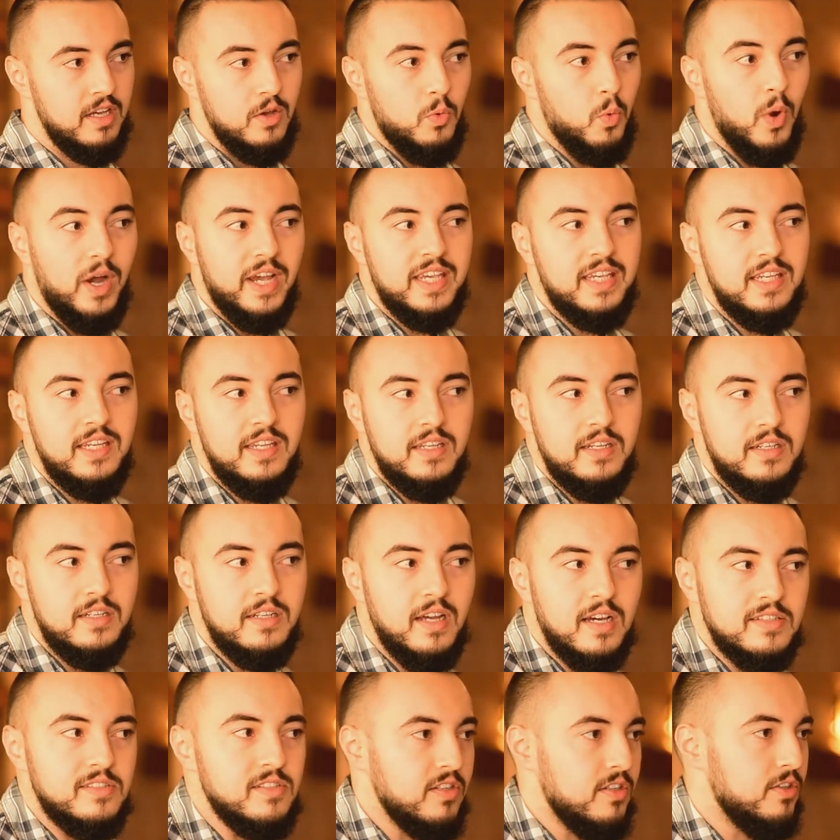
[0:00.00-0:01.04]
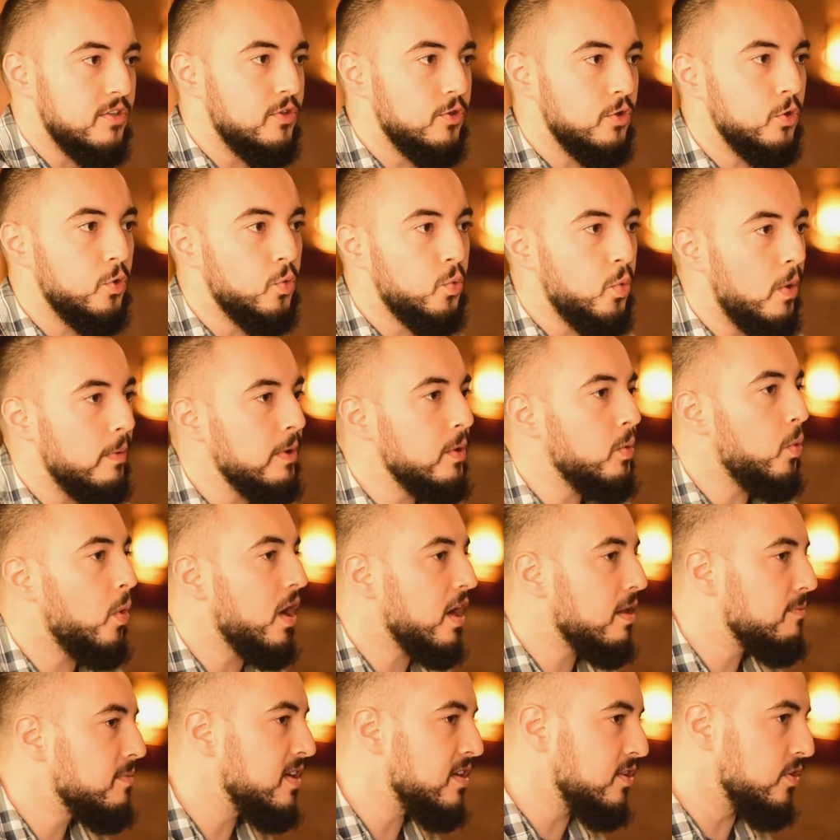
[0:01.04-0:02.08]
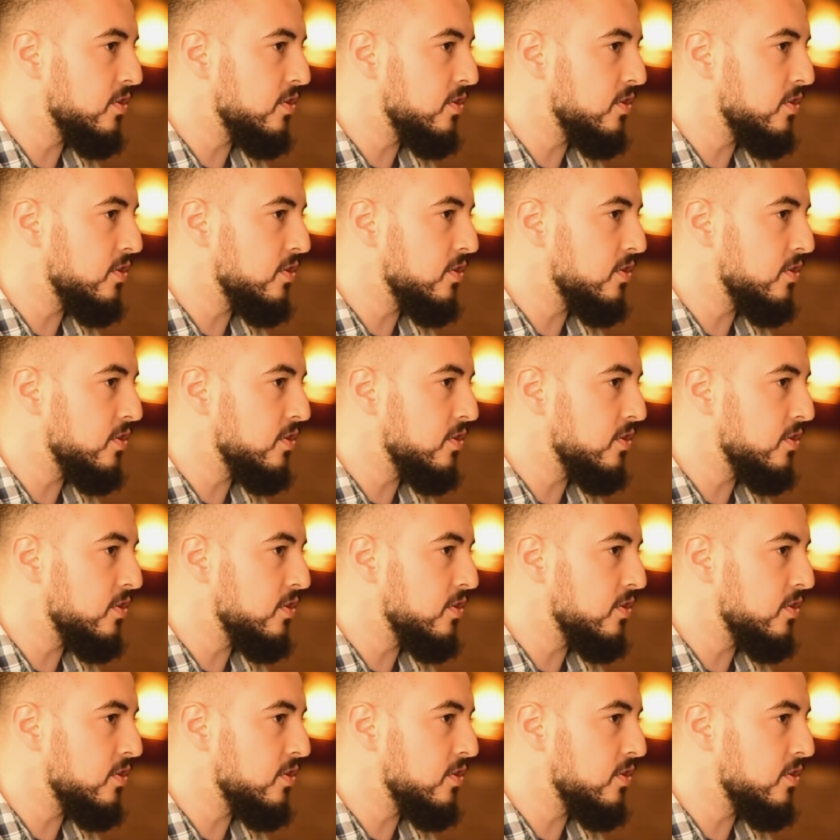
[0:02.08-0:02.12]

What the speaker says: why he doesn't do what we want him to